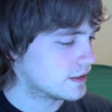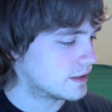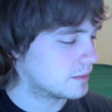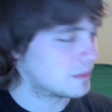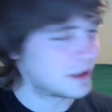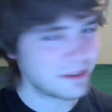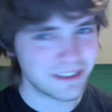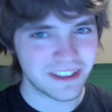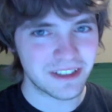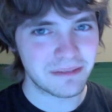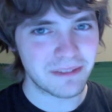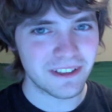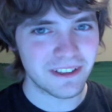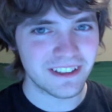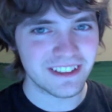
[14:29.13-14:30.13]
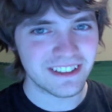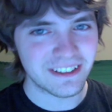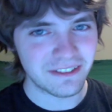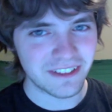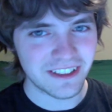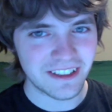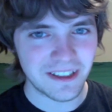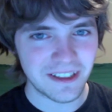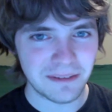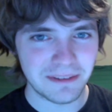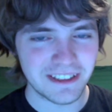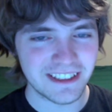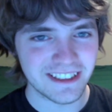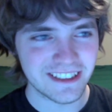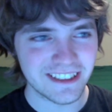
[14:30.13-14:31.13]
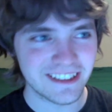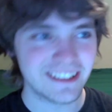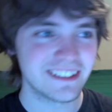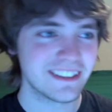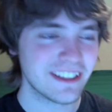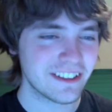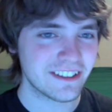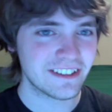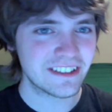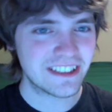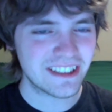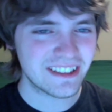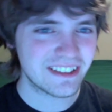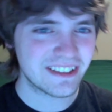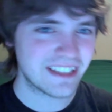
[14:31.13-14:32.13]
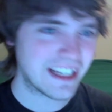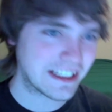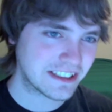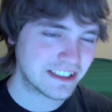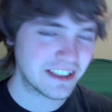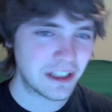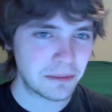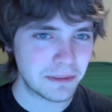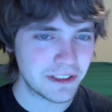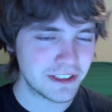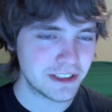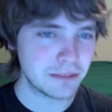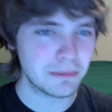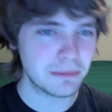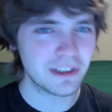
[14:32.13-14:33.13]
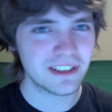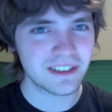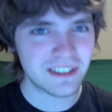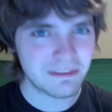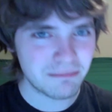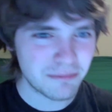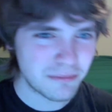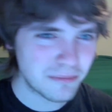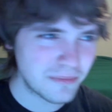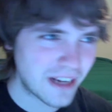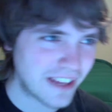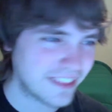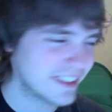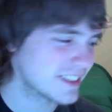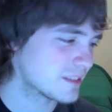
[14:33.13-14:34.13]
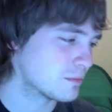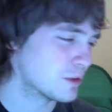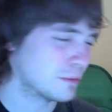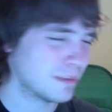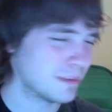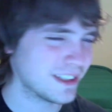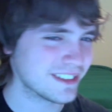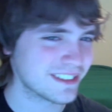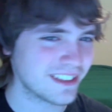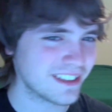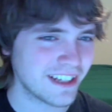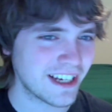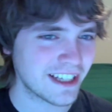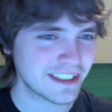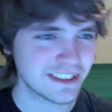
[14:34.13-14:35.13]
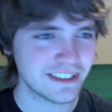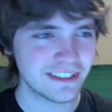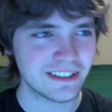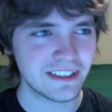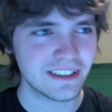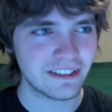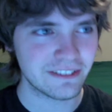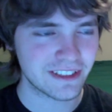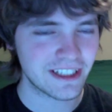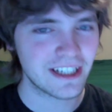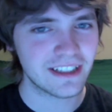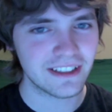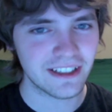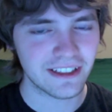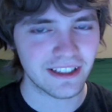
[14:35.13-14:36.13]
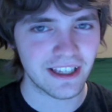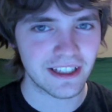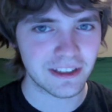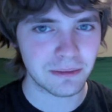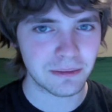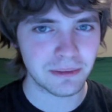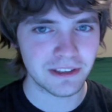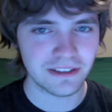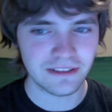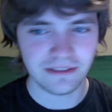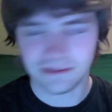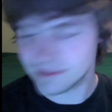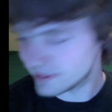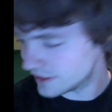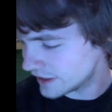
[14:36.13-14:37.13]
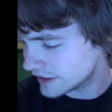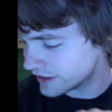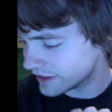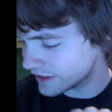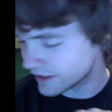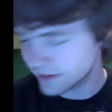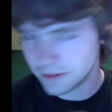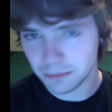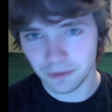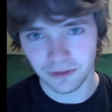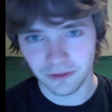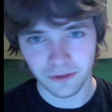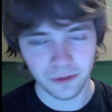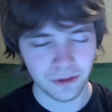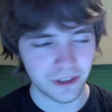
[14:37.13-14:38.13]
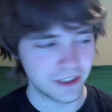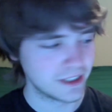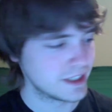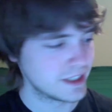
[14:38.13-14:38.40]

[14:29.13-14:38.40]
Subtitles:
I probably should have put this in with the RPGs. It's another action RPG, but I think it's more based on action. It was kind of like the X-Men Legends from before.